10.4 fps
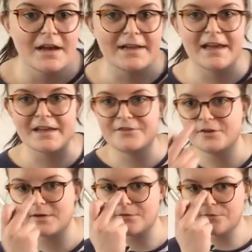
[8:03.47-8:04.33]
Okay,
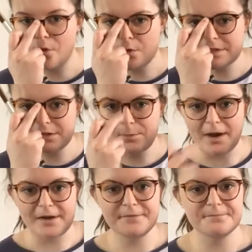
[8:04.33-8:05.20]
so at
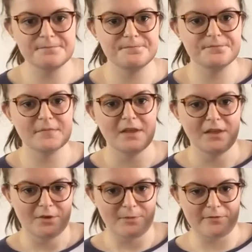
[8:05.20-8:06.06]
41,
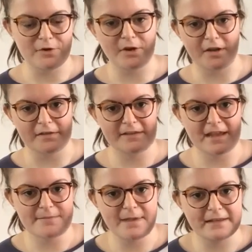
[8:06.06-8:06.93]
we've got our
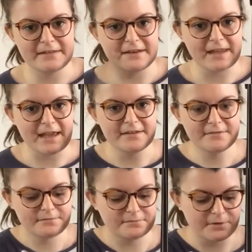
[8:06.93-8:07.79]
same pattern again,
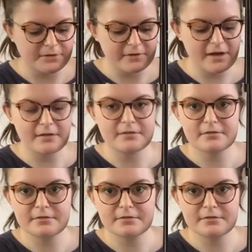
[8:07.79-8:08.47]
which is our...